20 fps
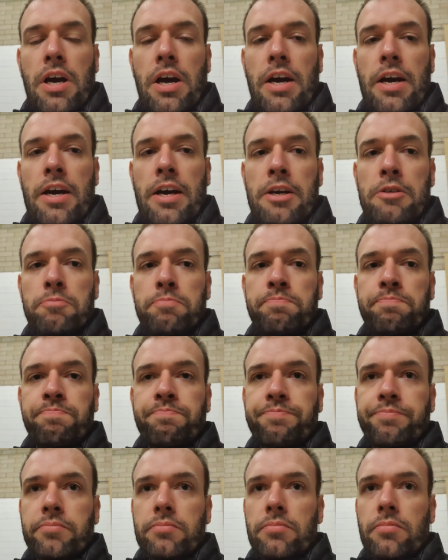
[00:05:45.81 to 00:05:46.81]
And
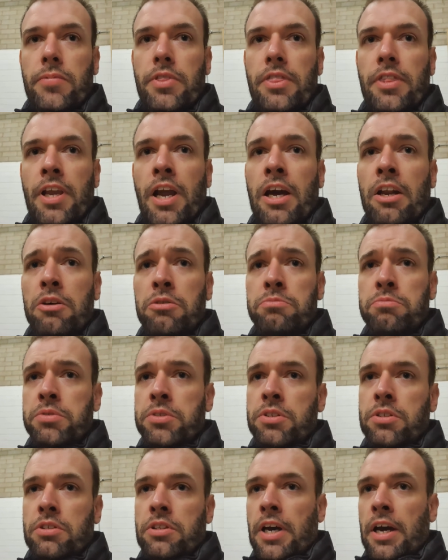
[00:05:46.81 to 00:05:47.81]
I'm
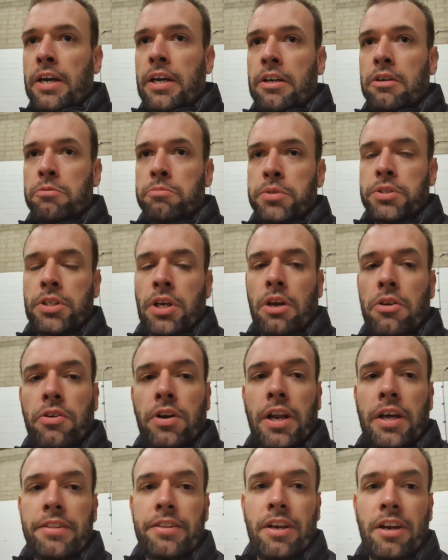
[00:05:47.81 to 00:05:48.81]
so
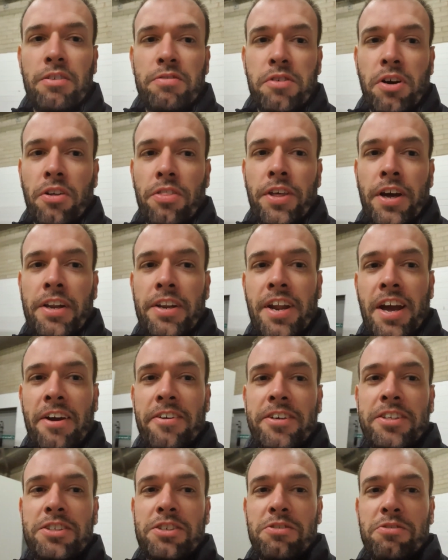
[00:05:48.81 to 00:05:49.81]
glad that I've got that now.
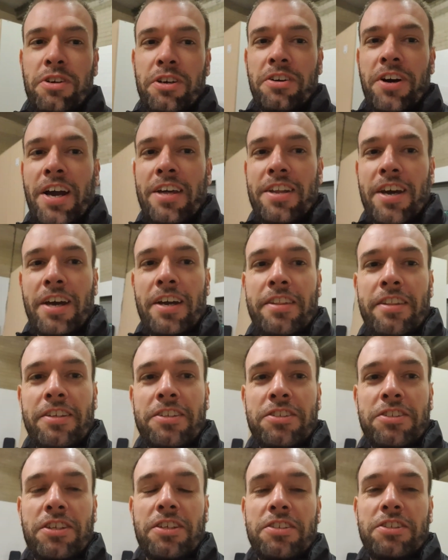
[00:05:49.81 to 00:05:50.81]
It's a real headache
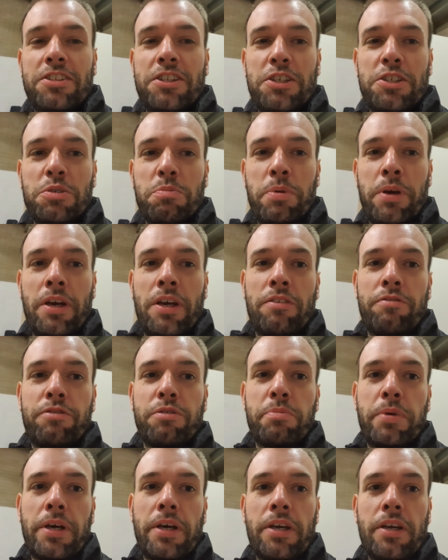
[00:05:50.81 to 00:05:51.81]
that's disappeared for
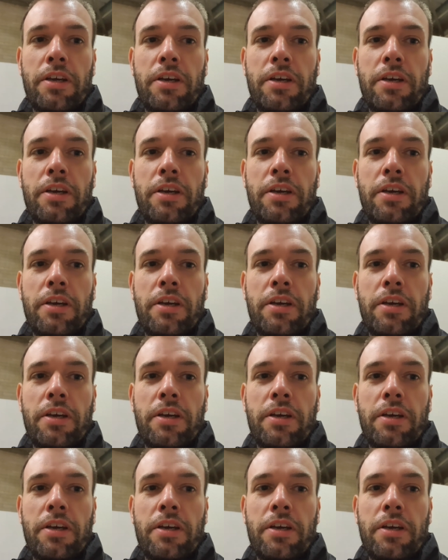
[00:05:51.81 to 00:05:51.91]
me.